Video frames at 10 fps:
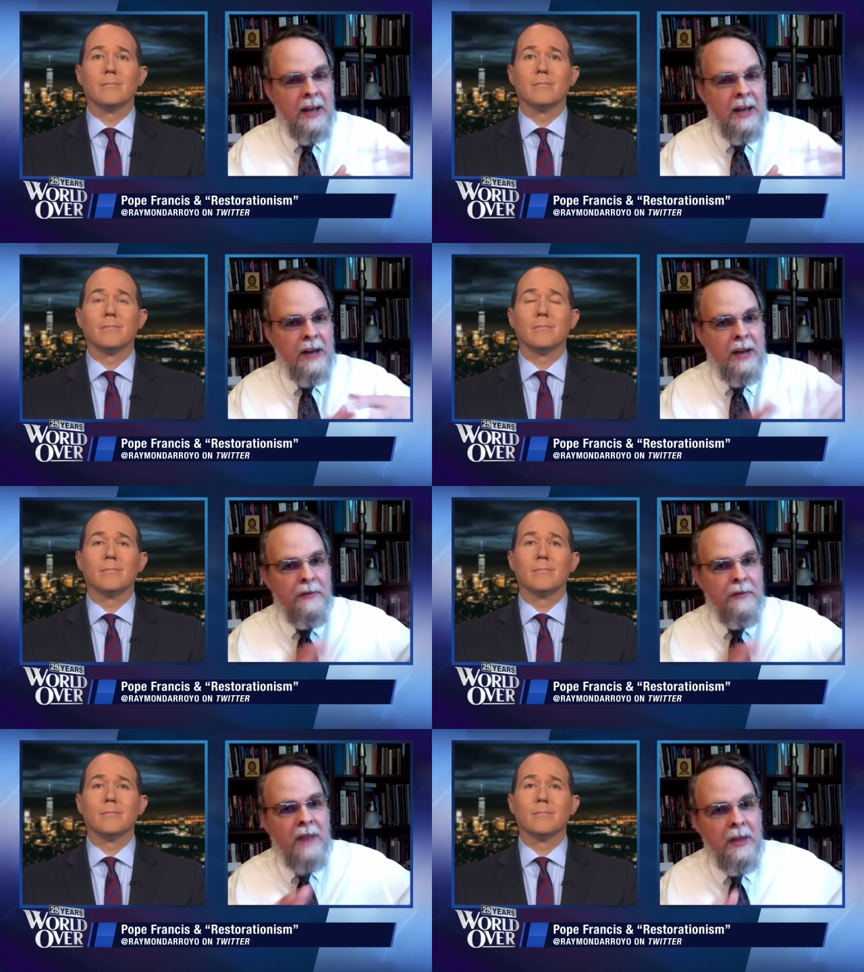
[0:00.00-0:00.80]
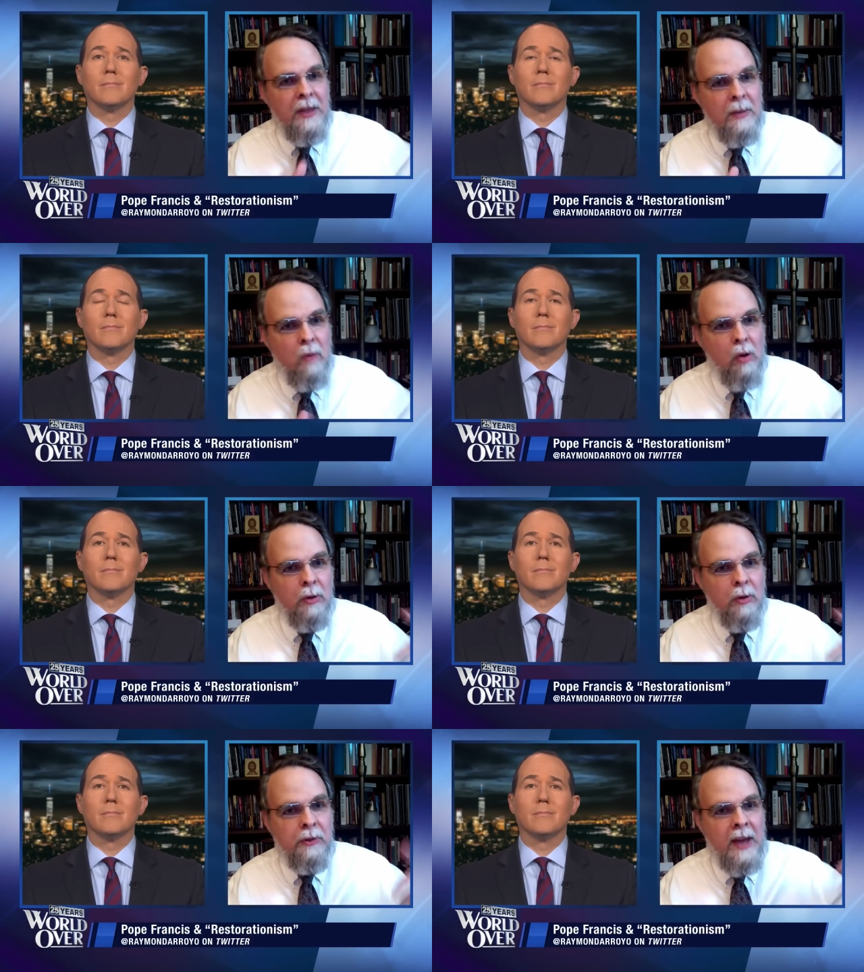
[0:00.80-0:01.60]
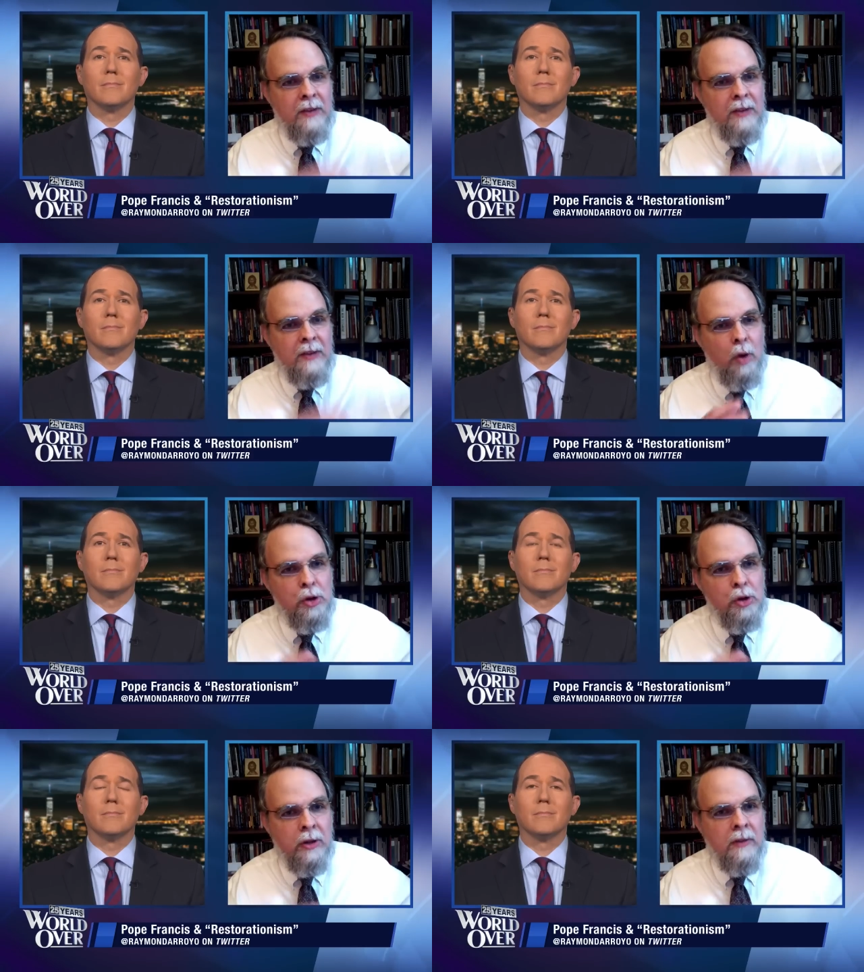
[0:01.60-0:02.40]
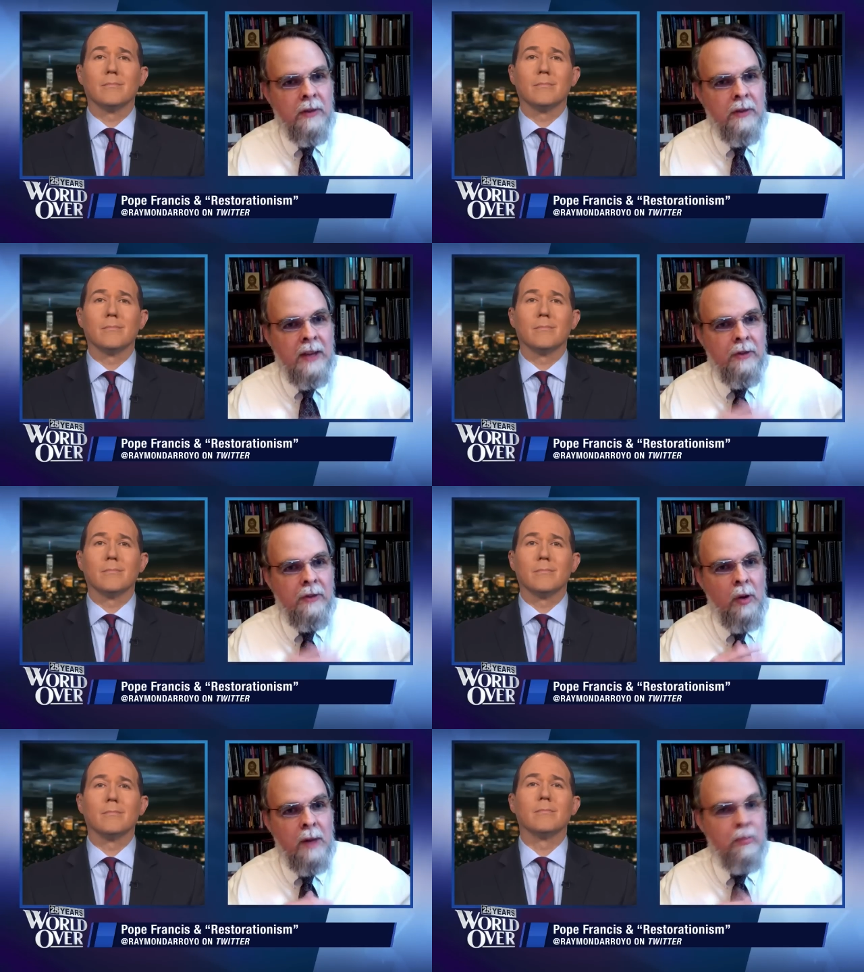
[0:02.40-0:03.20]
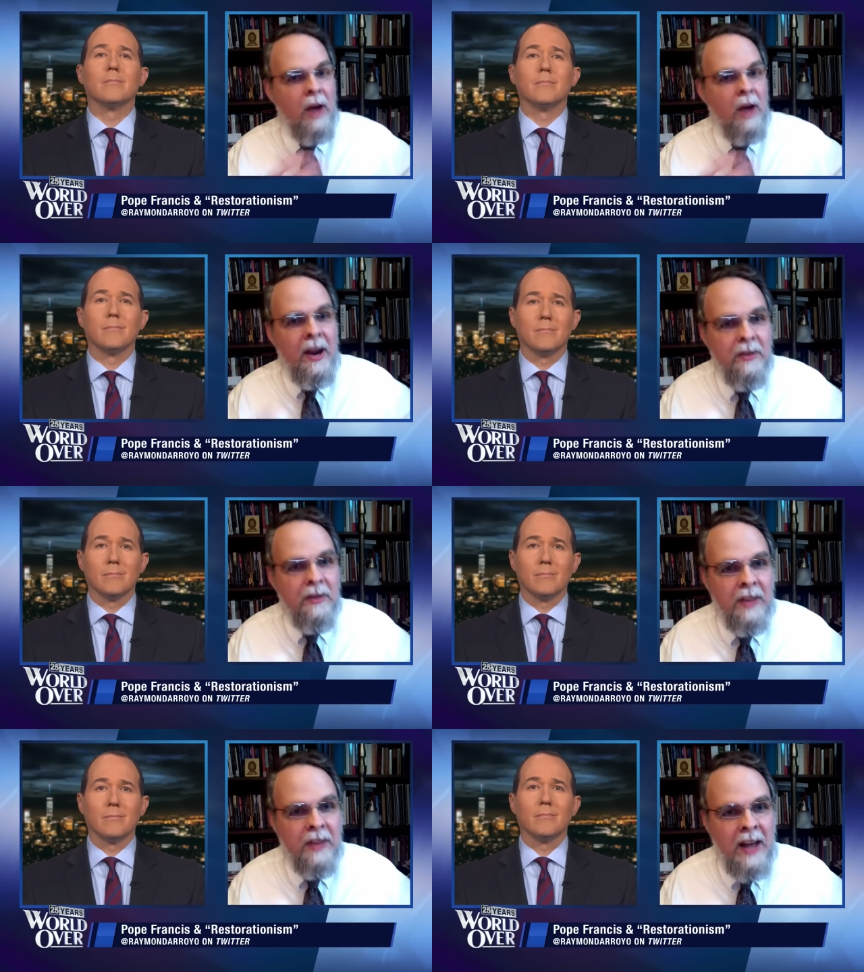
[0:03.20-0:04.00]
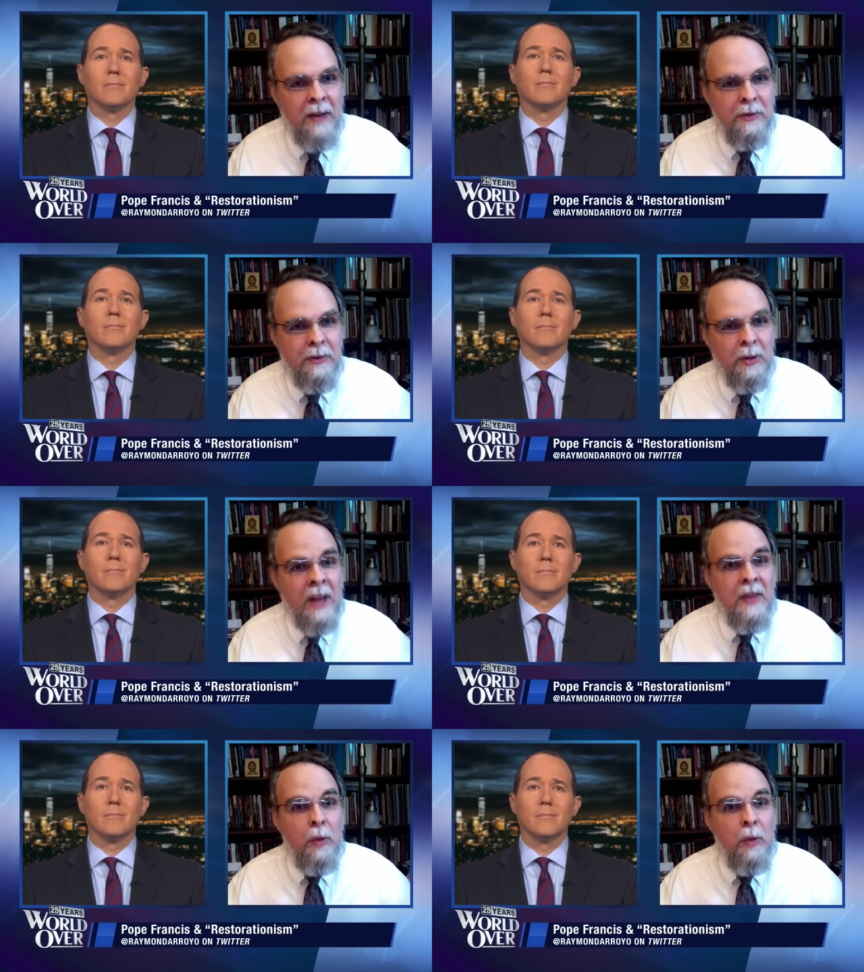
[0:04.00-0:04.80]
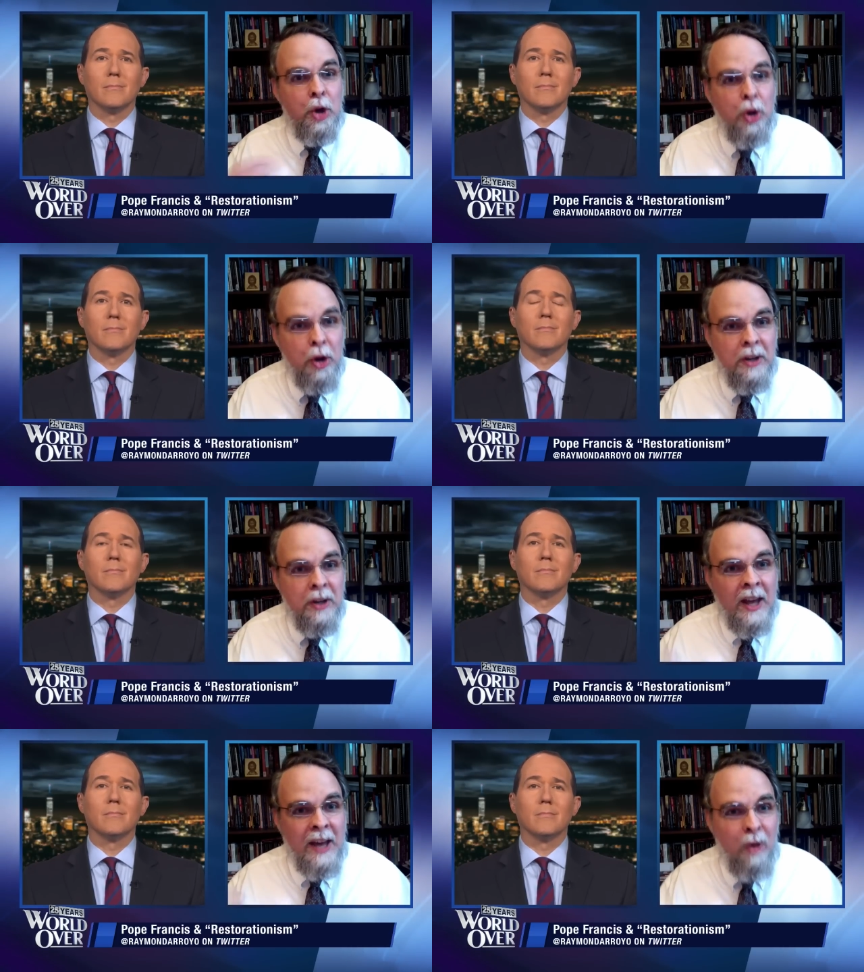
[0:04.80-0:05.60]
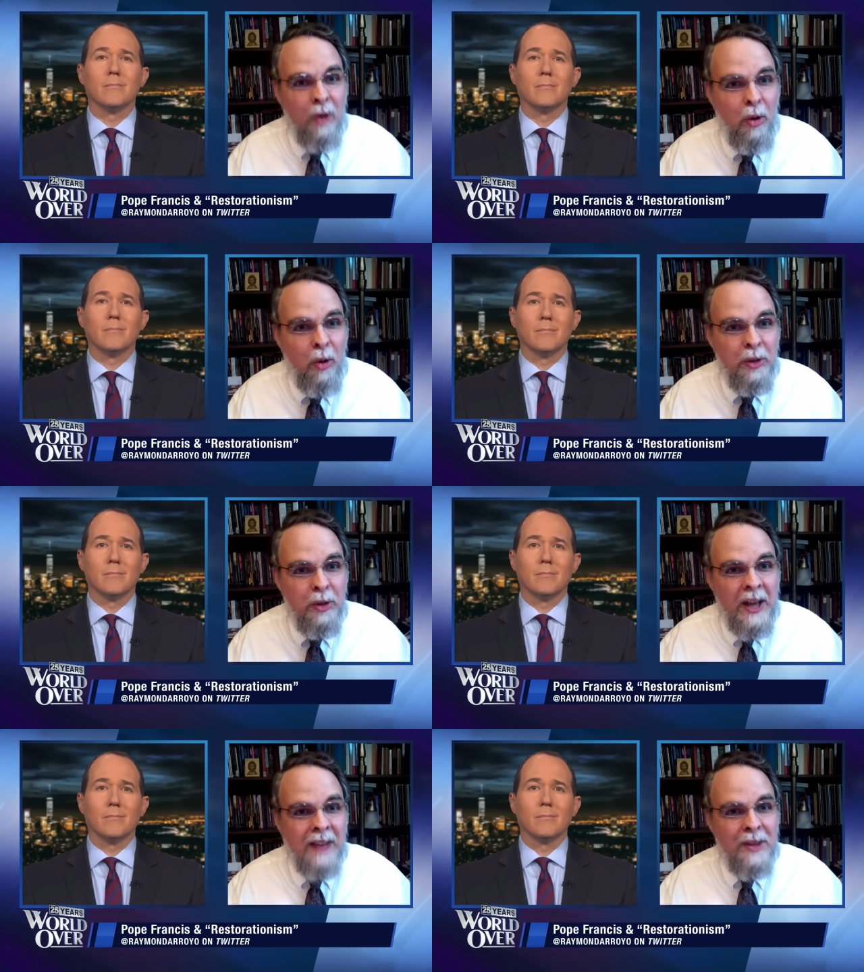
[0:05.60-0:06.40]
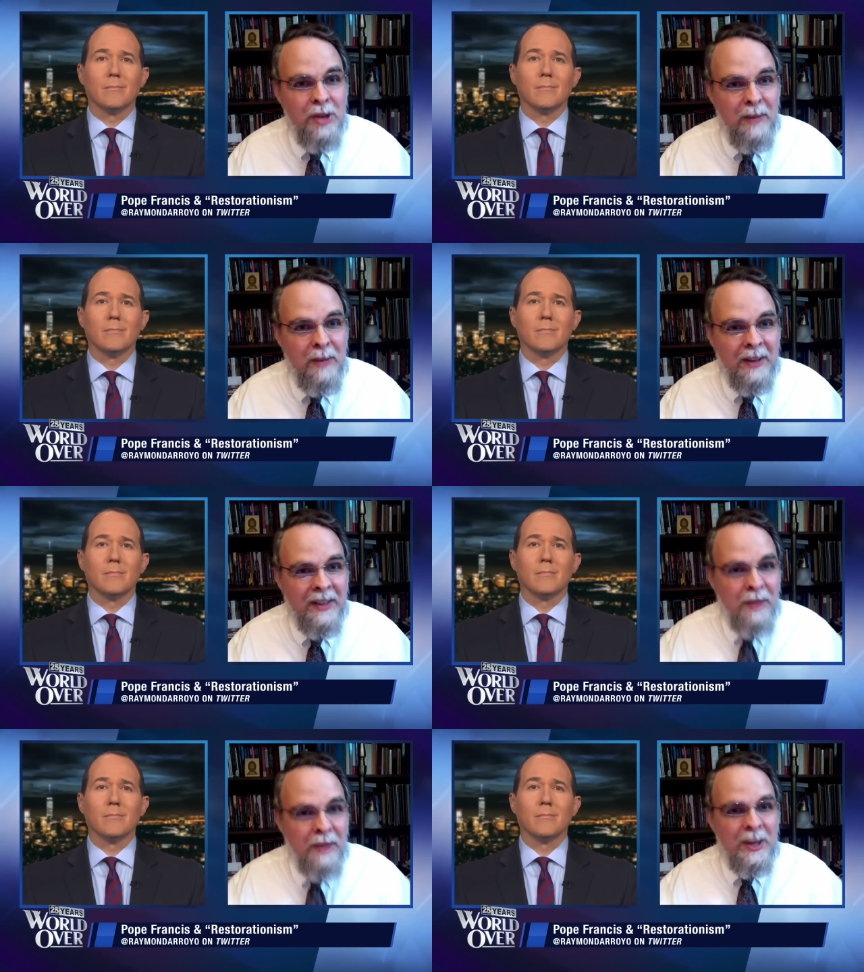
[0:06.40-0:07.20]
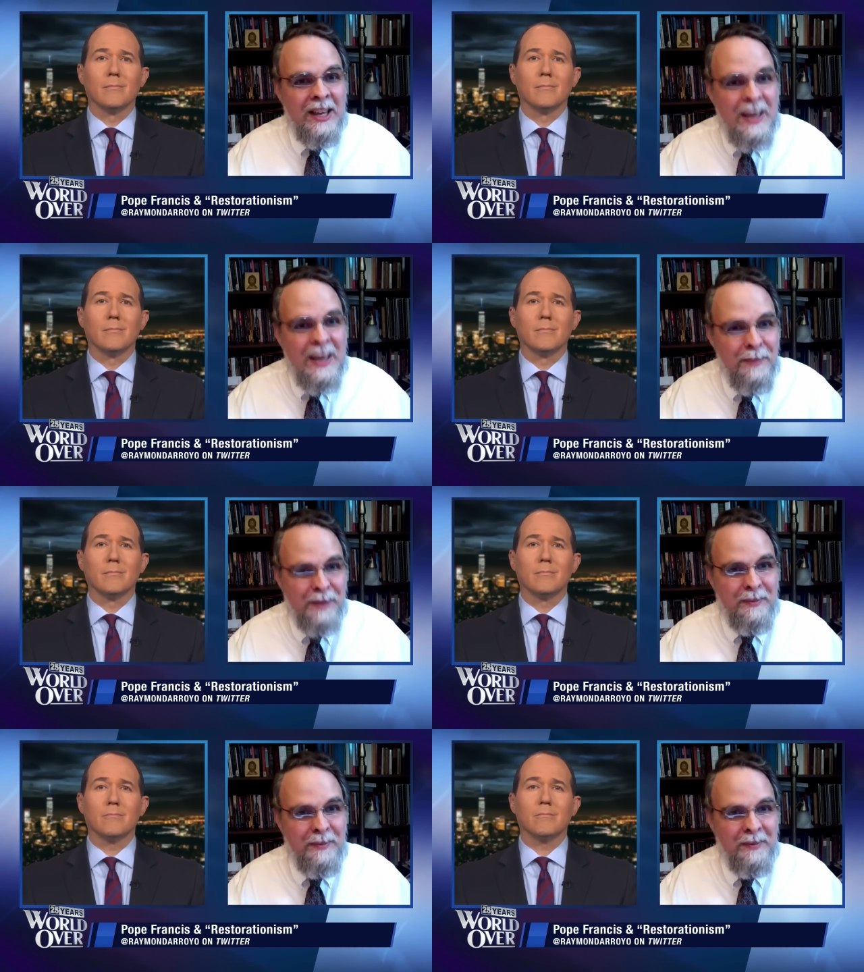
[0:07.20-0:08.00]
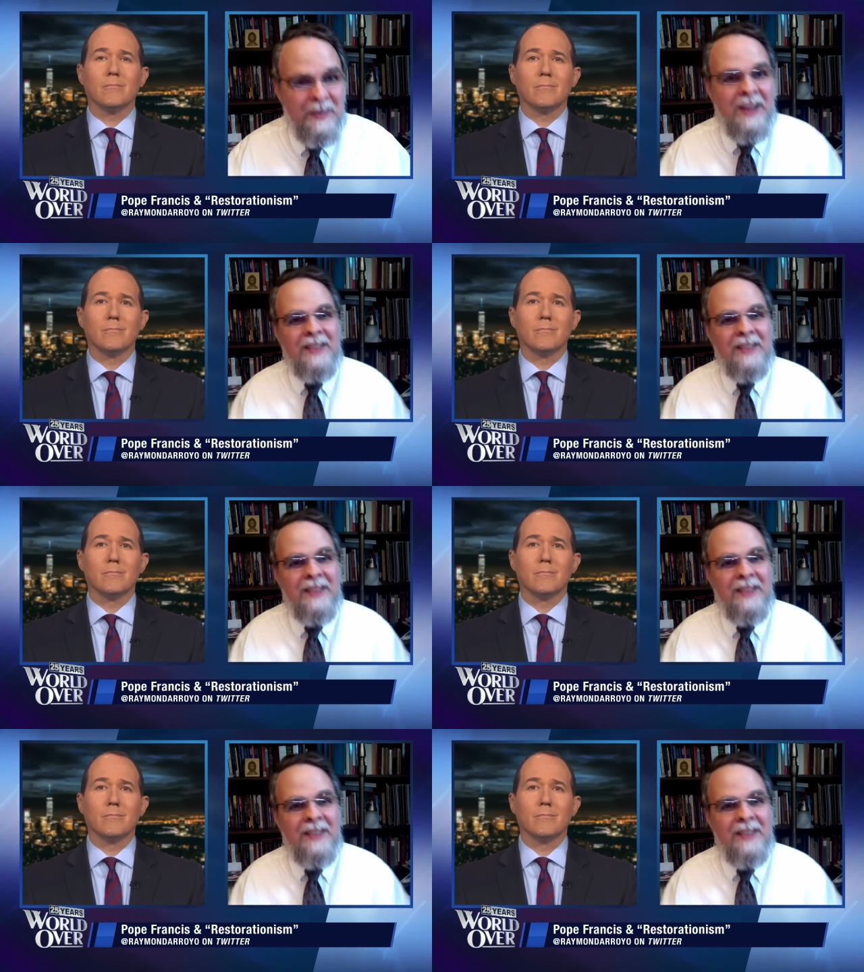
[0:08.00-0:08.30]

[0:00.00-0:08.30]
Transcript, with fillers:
Speaker 1: and and faith and morals and devotions and so on prior to the council that were good and holy and legitimate and that we can keep them right